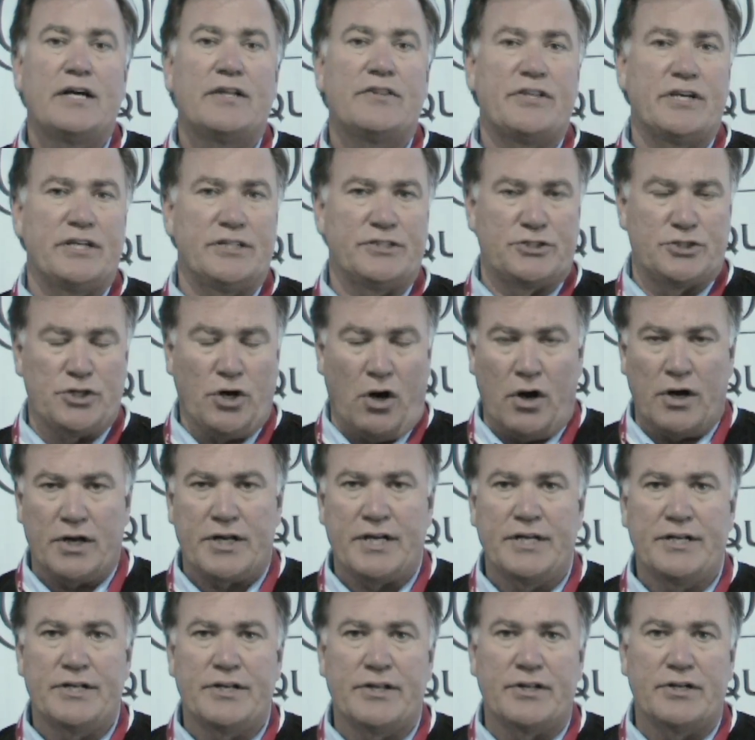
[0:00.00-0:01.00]
then
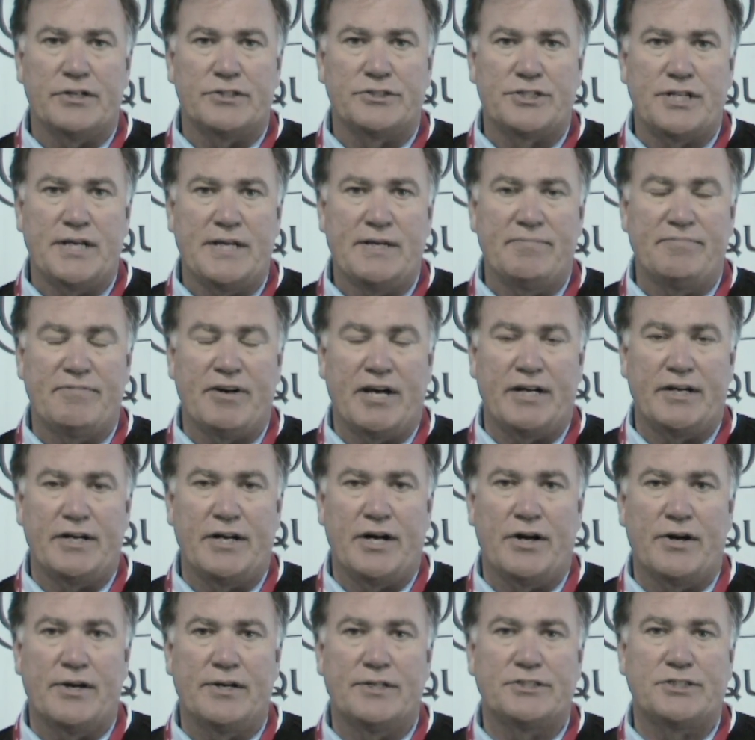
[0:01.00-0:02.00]
talking to their team
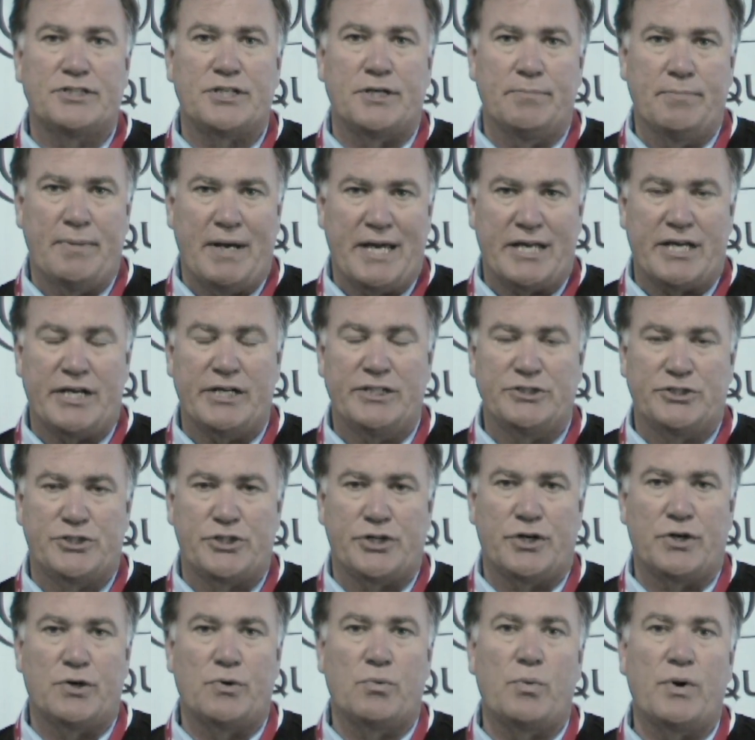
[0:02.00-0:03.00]
veterinarians and making
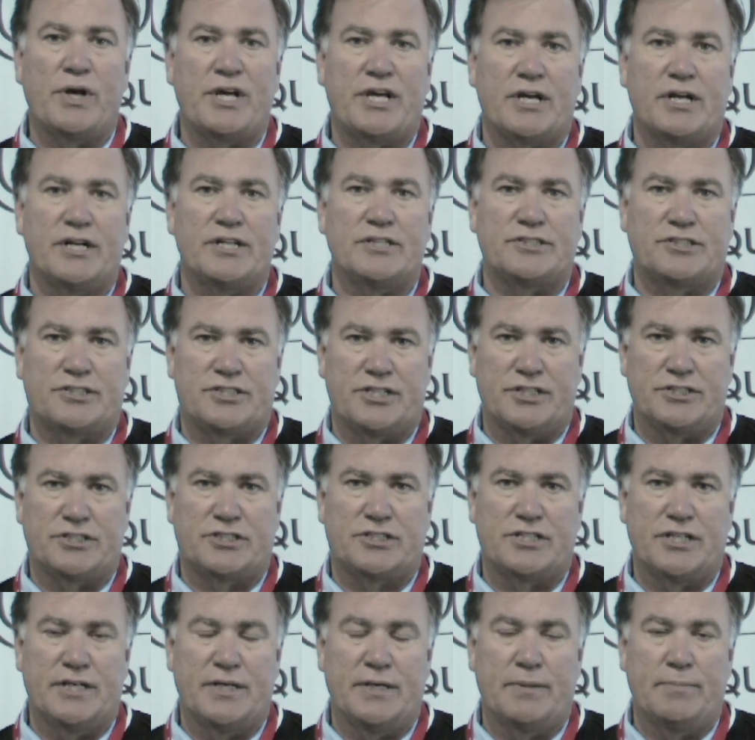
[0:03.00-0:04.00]
sure we can
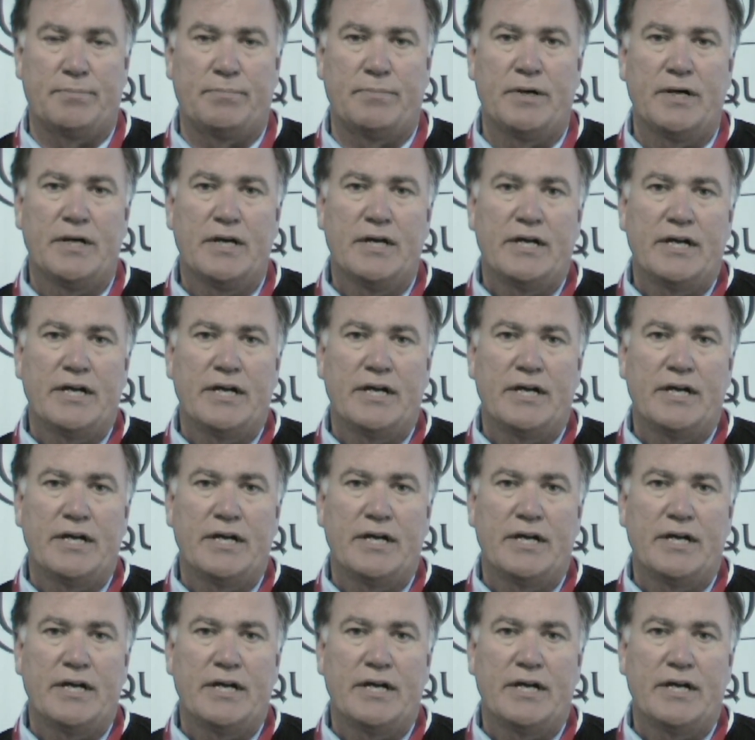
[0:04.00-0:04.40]
assist them